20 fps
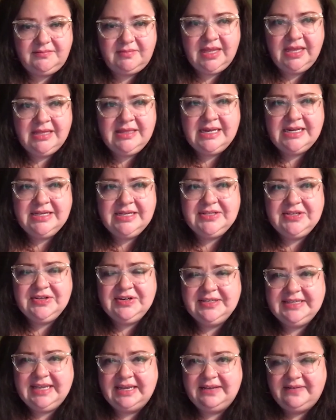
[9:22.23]
And then as soon
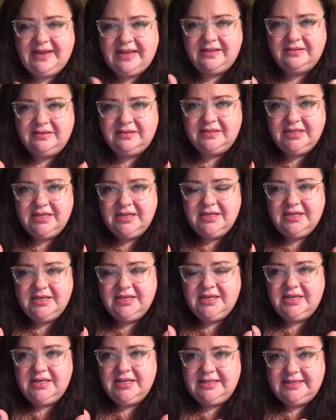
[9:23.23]
as I found
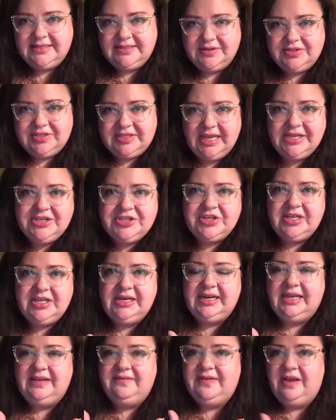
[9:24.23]
the association
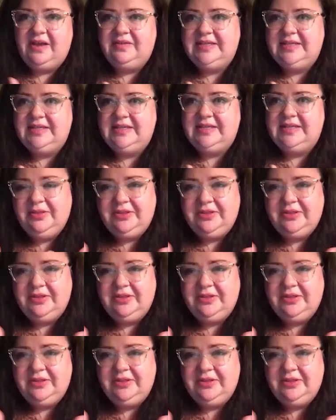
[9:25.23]
and I found these help,